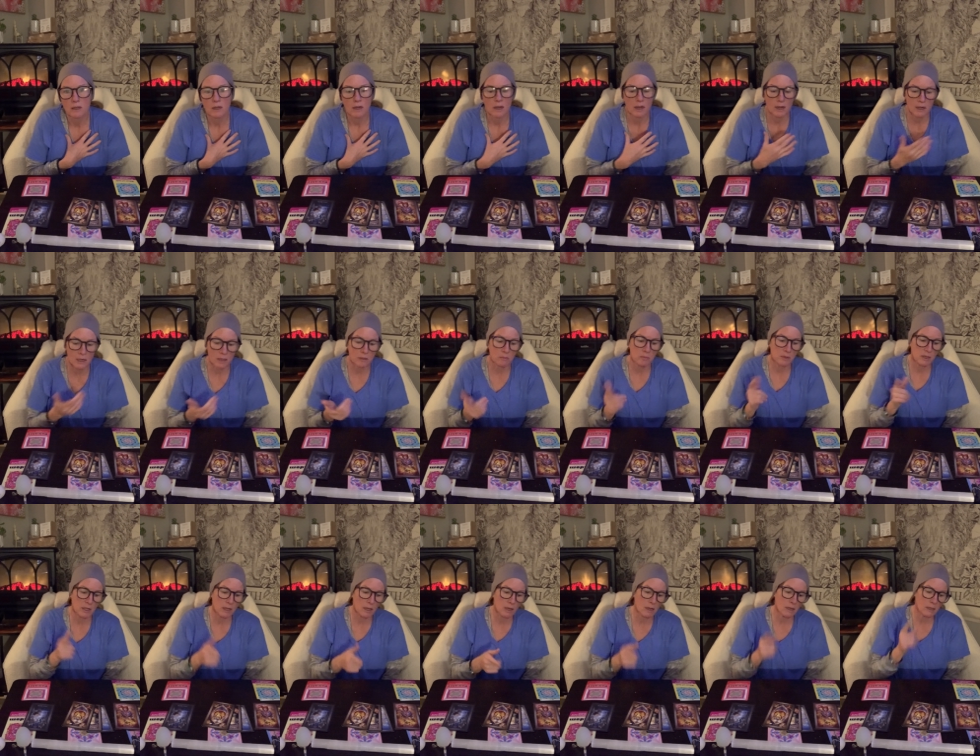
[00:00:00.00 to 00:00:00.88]
On and
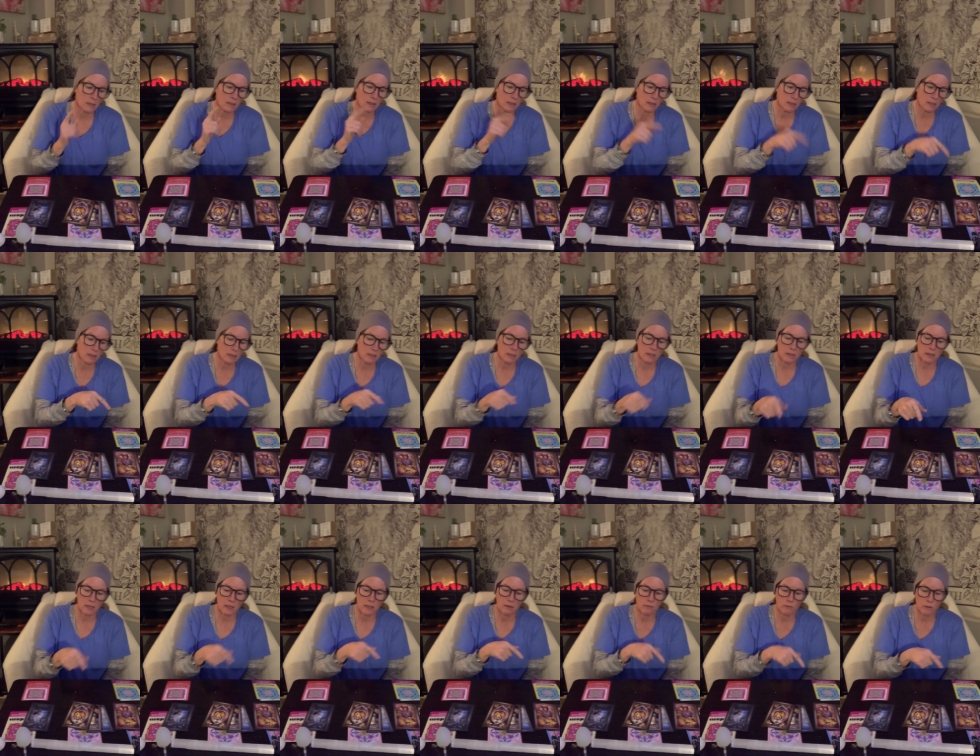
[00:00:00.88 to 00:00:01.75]
beyond
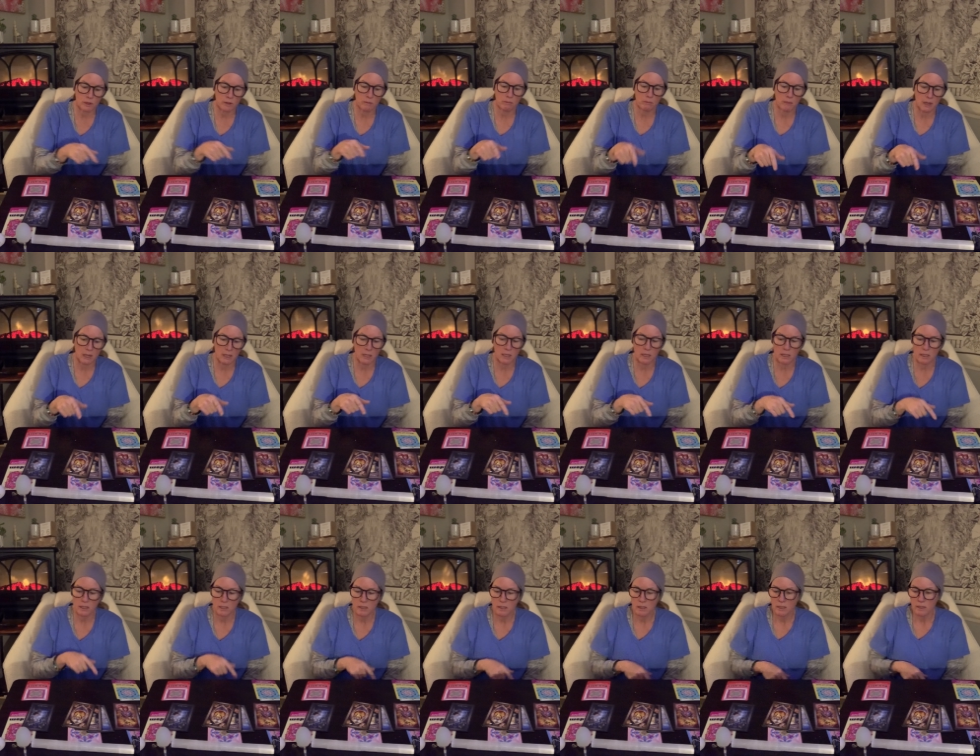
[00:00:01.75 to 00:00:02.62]
anything with money.
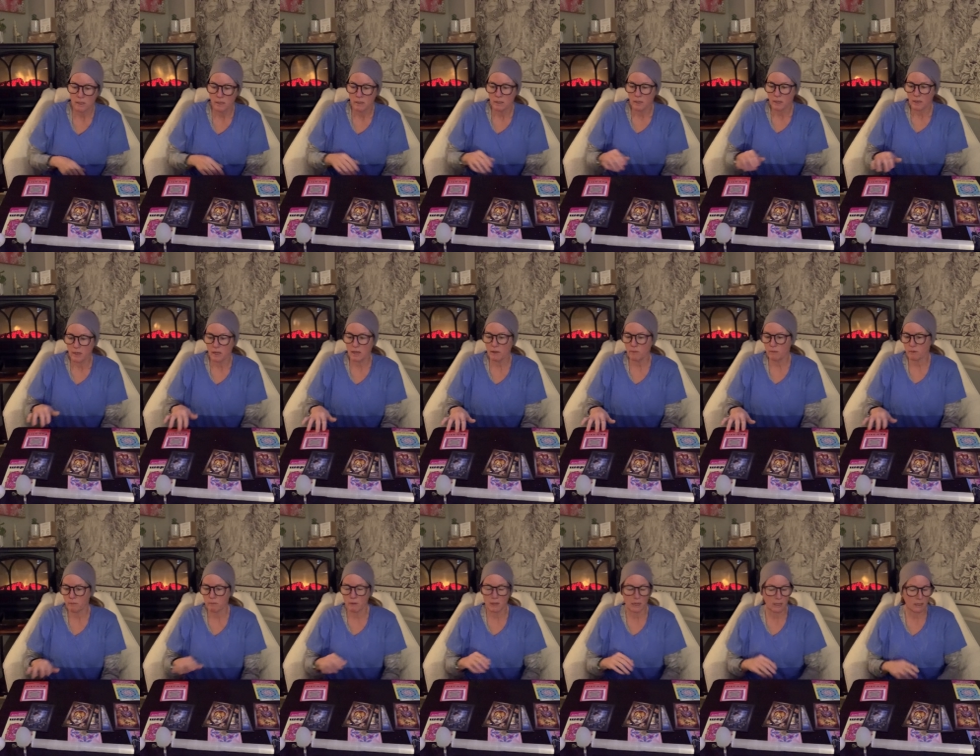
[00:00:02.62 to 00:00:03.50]
I hate
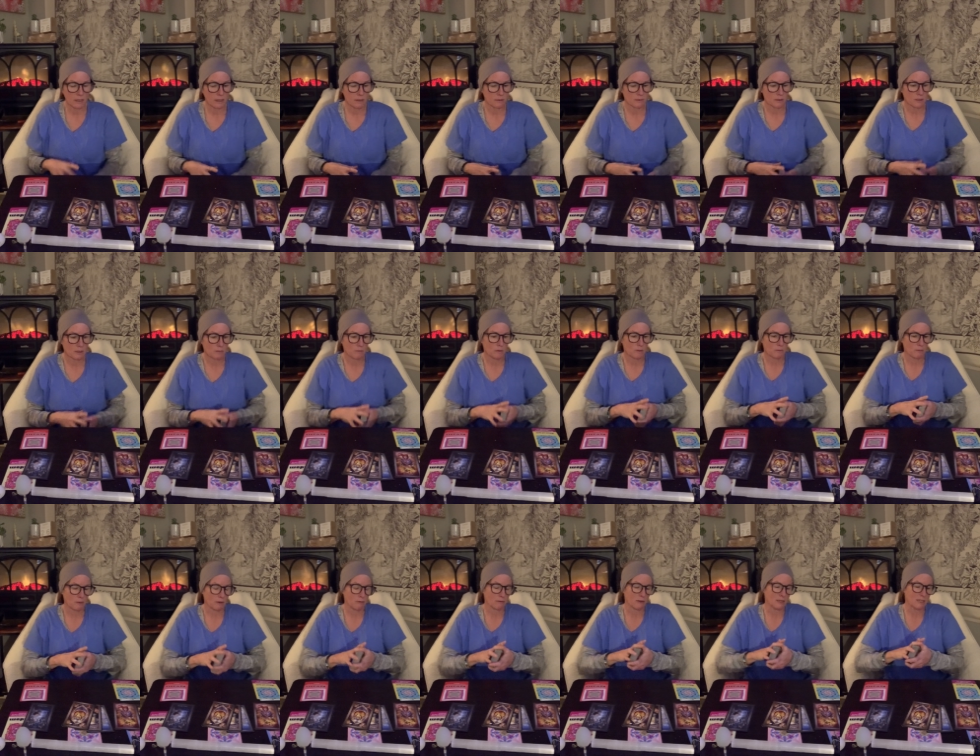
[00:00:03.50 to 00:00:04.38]
when money comes up in
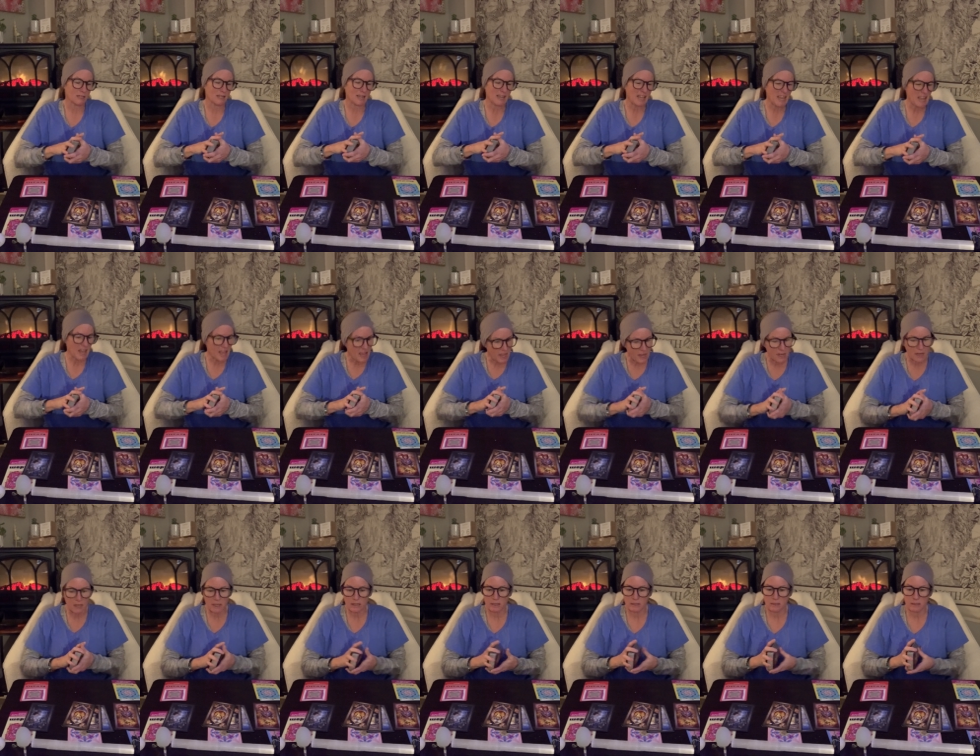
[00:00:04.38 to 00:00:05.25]
my veins, I hate
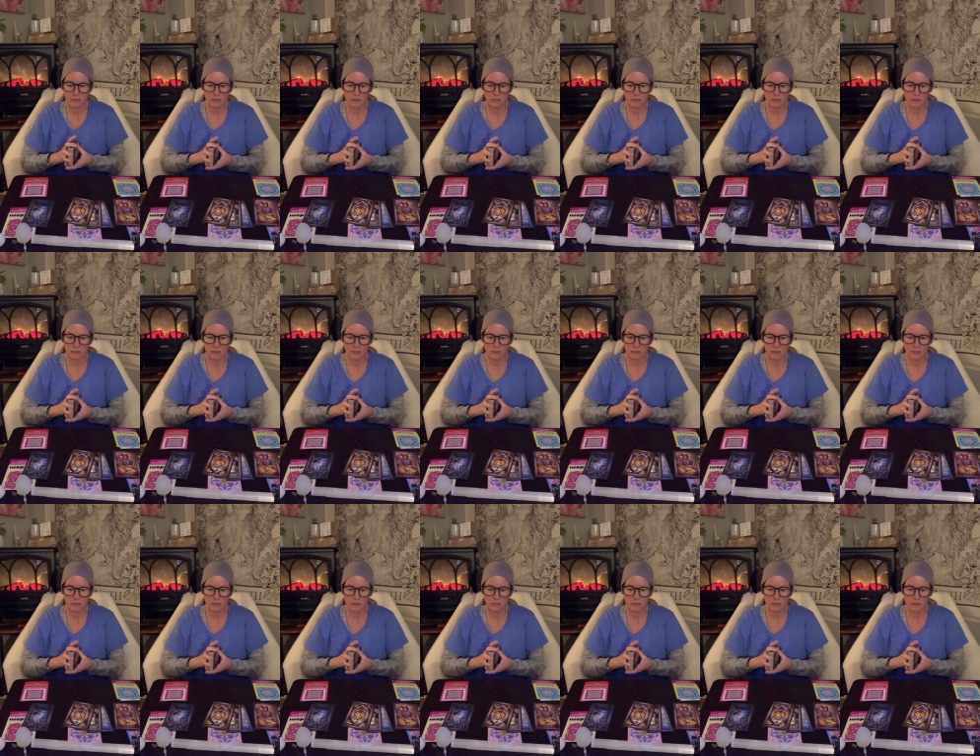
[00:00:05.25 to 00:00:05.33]
it.